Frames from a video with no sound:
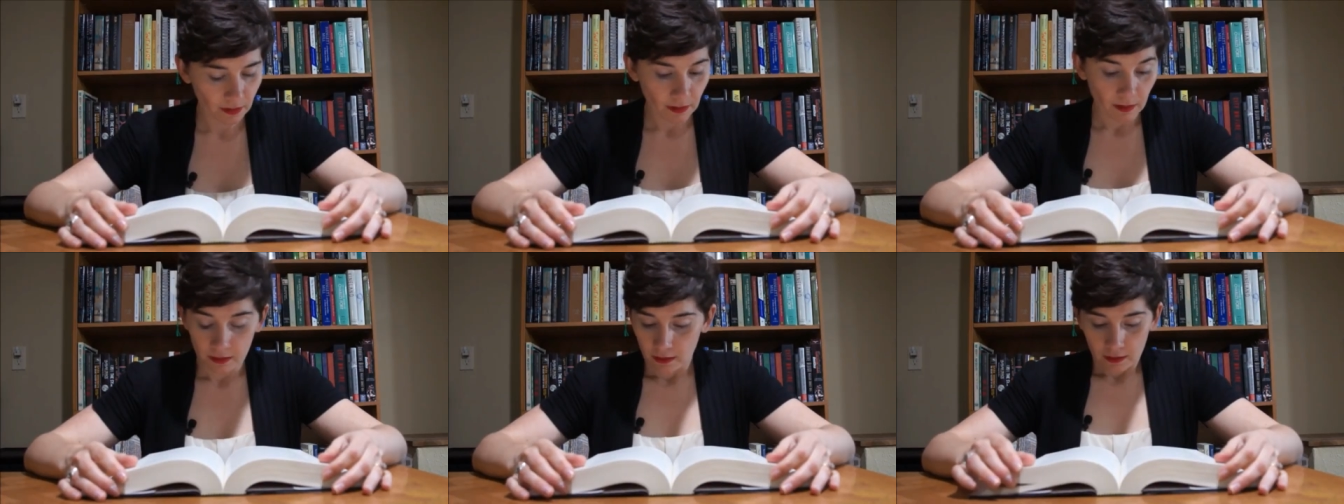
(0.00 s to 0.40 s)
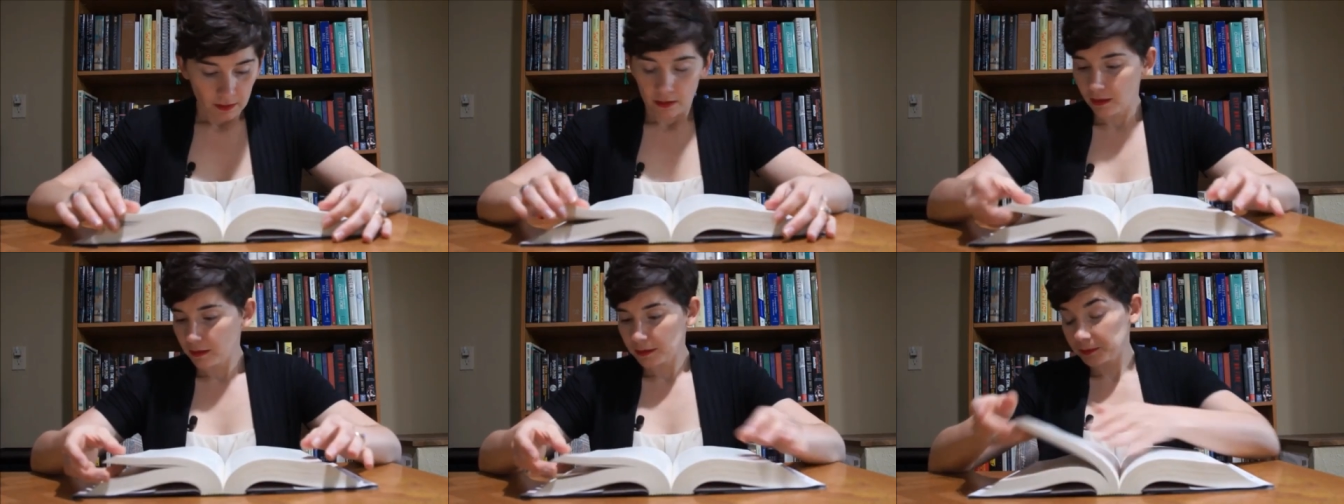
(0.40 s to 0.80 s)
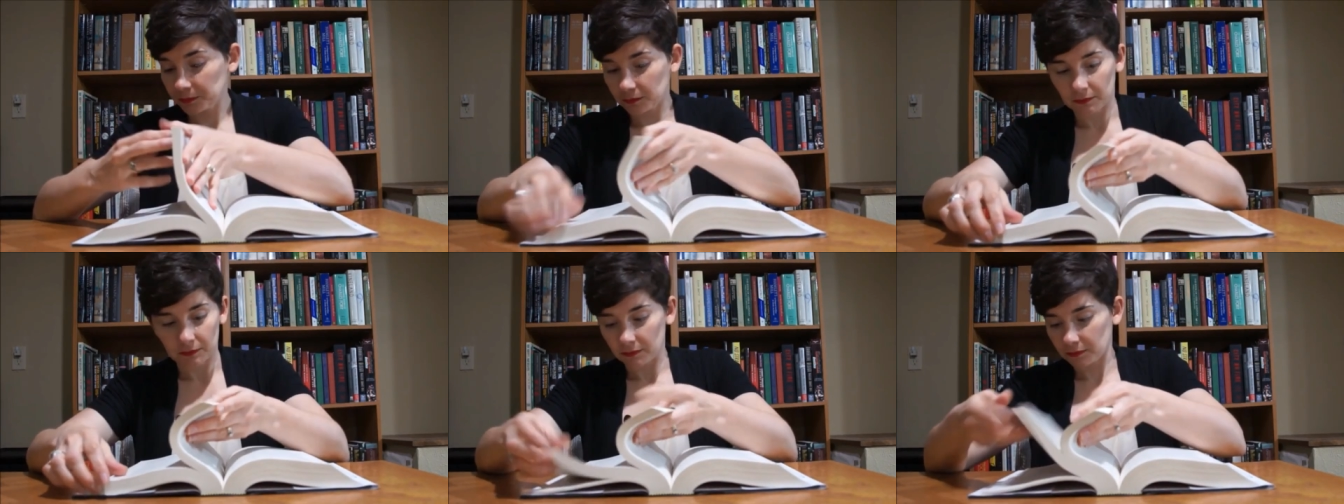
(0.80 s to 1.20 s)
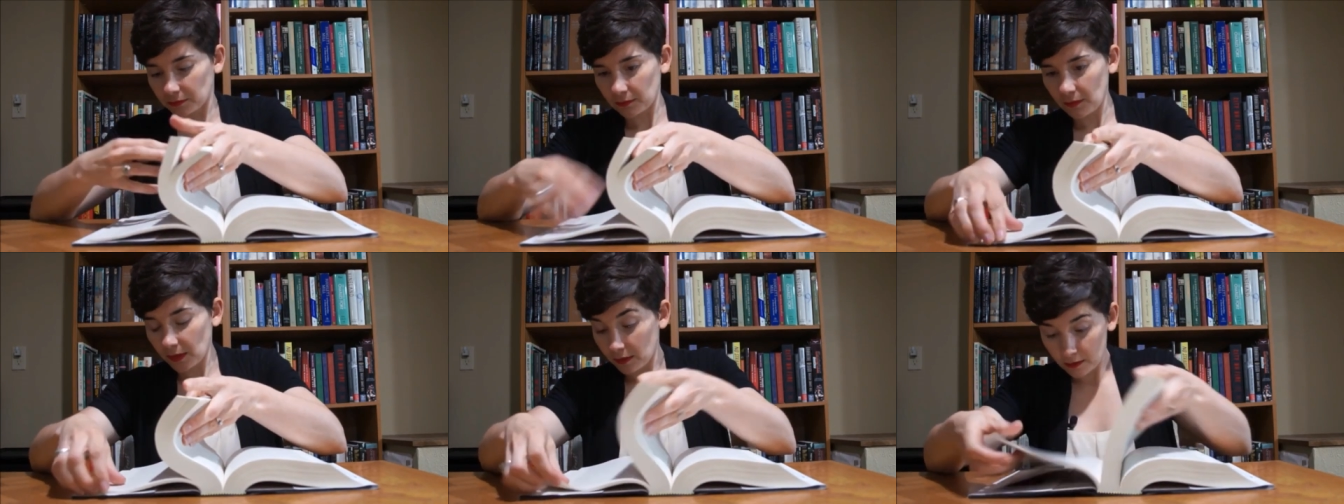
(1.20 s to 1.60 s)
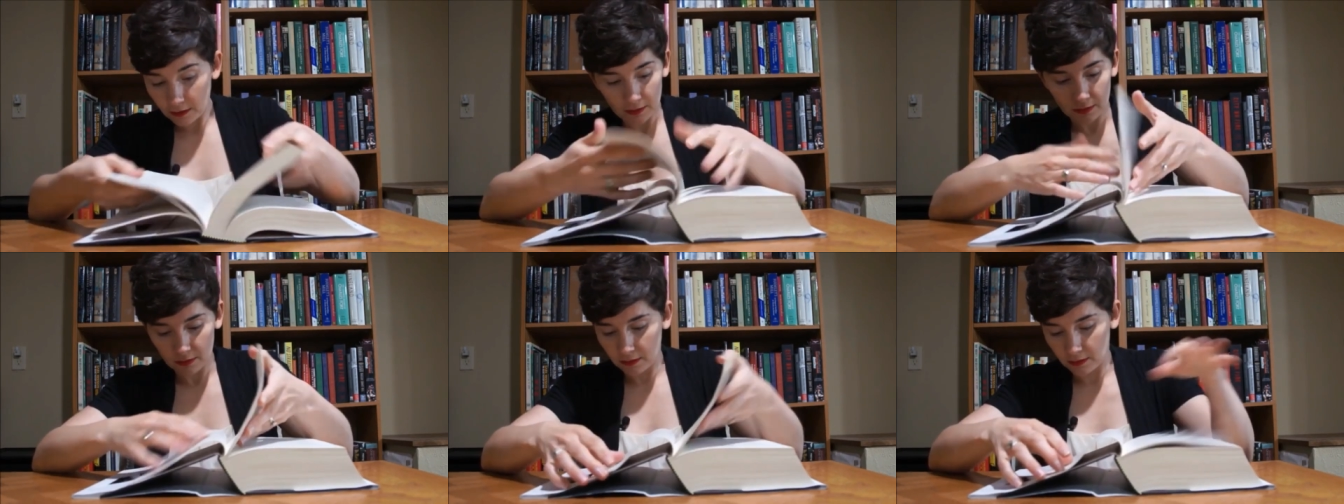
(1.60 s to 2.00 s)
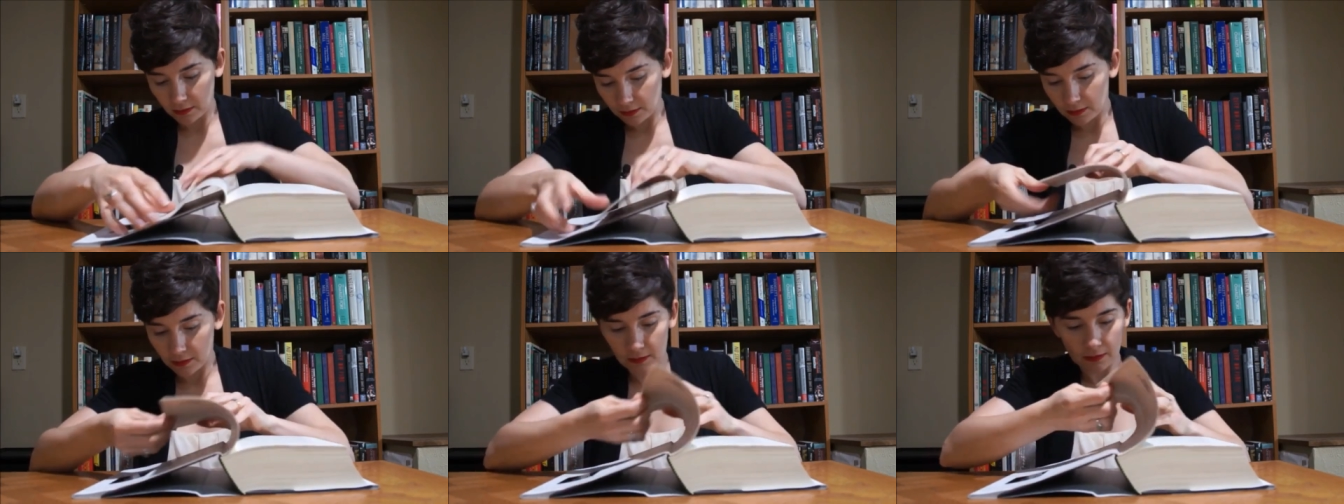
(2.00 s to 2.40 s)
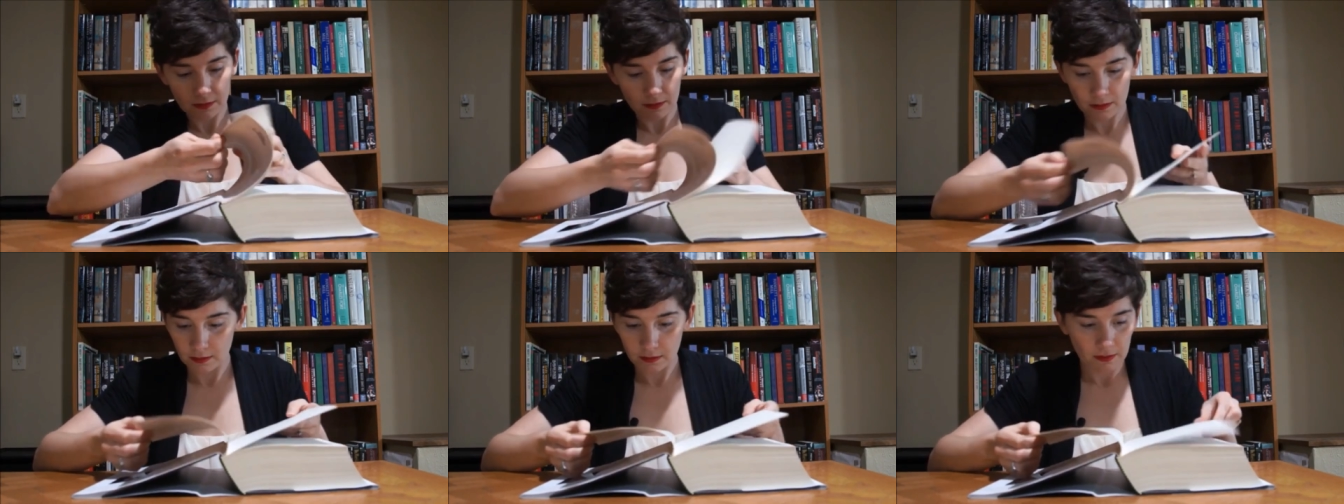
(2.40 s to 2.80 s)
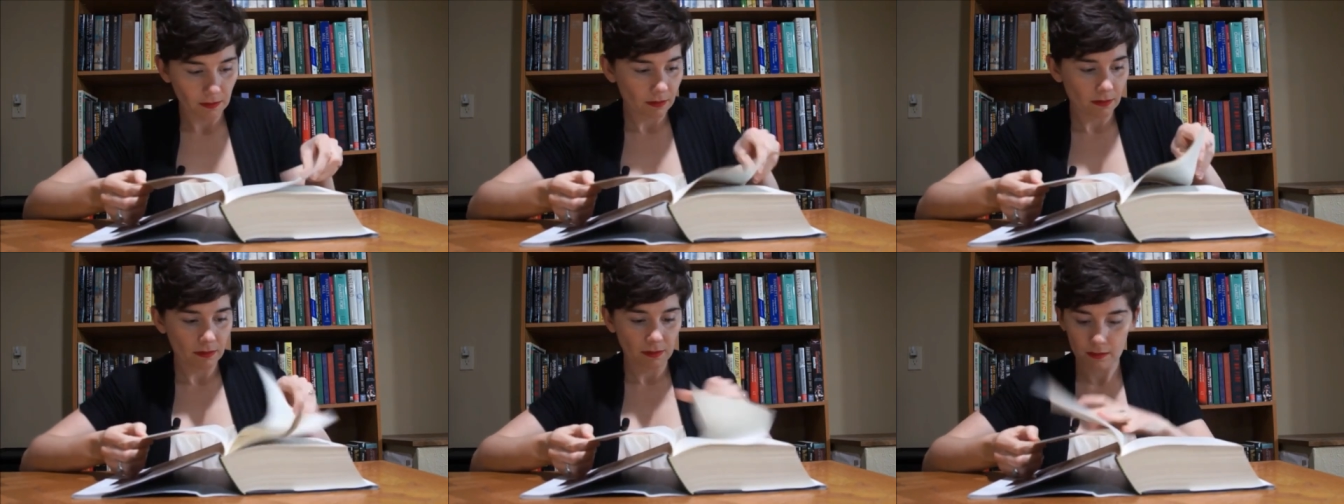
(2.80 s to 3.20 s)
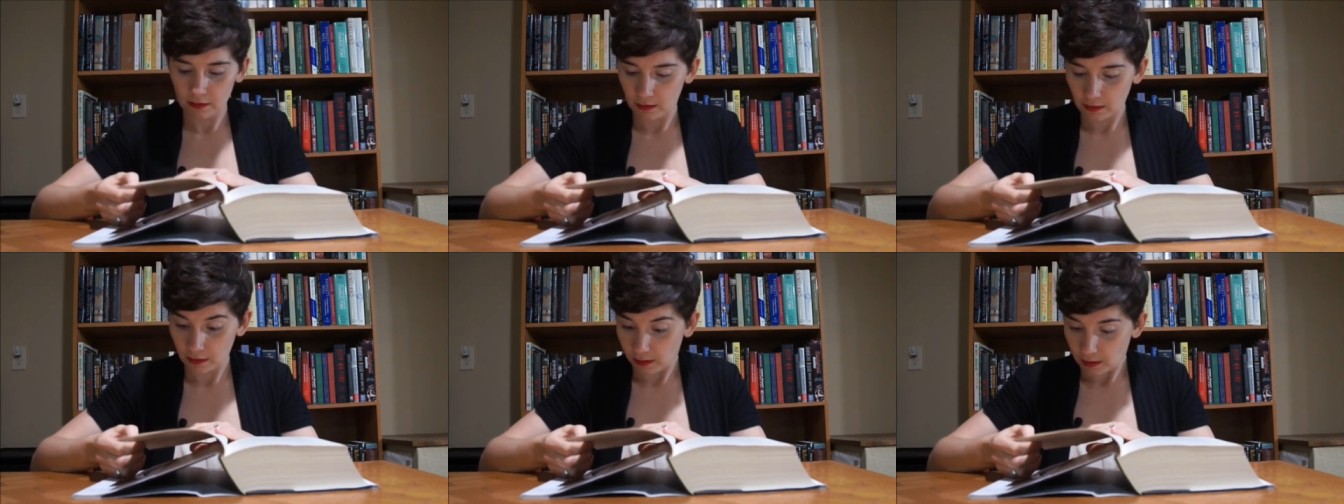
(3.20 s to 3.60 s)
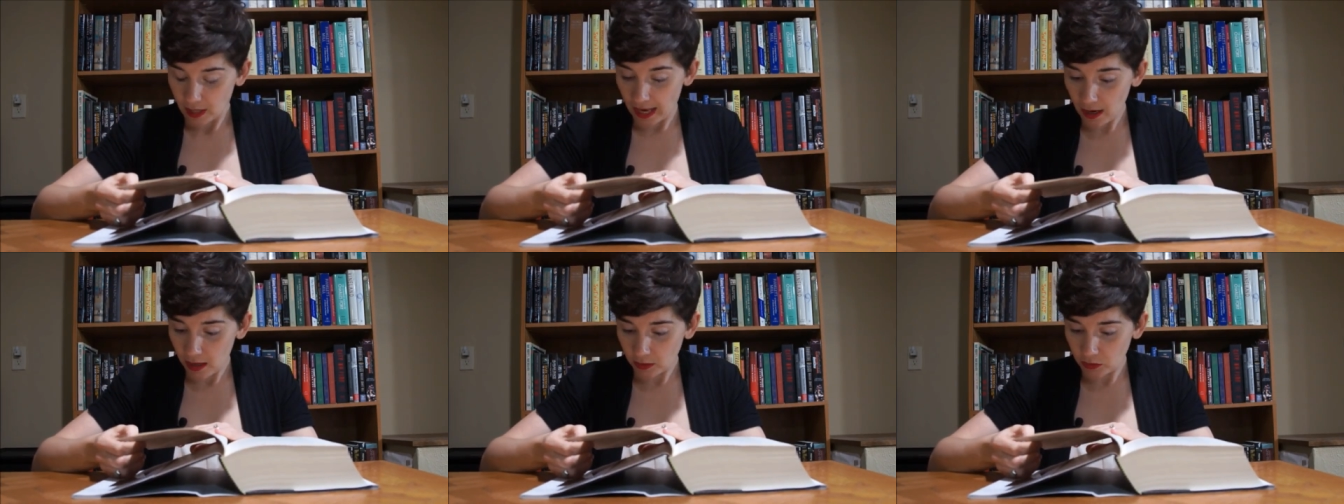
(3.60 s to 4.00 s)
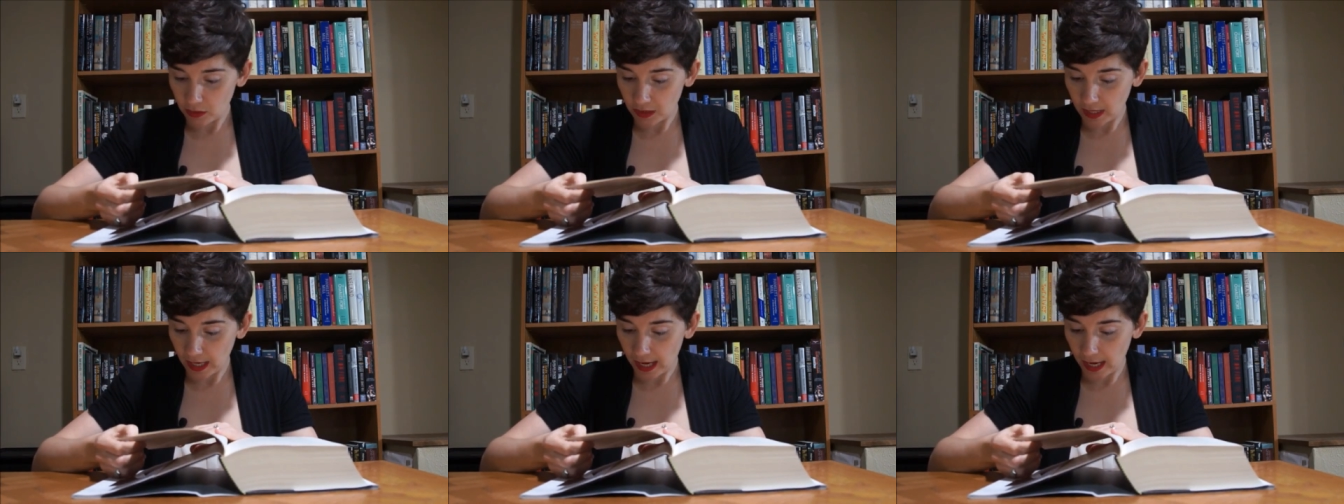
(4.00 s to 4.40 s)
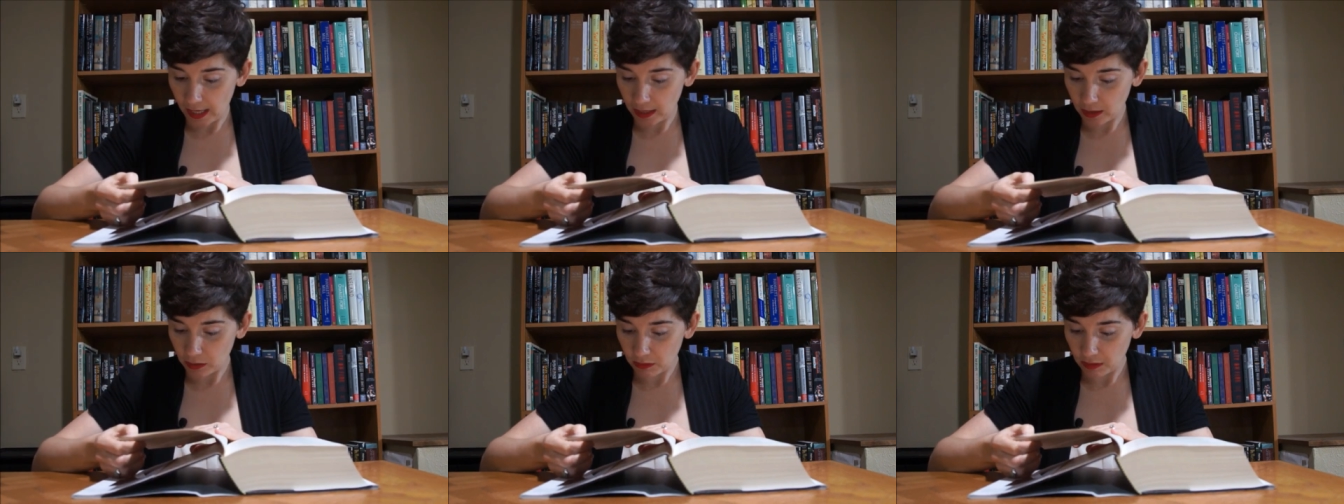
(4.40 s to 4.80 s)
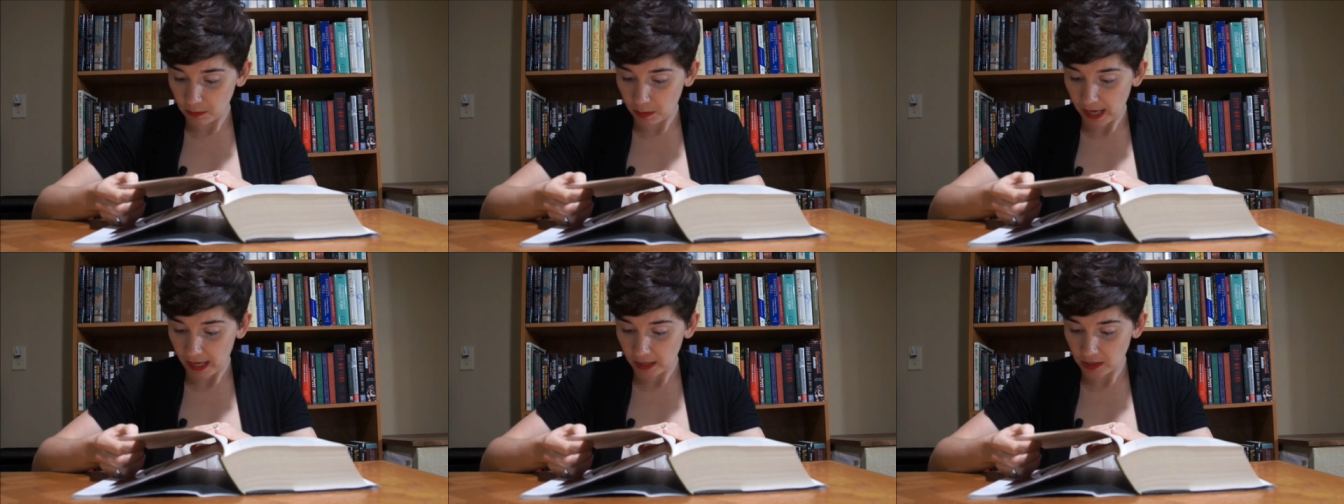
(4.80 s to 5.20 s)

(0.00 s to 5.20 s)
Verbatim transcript: that's been going on right here today. eight hundred eighty-three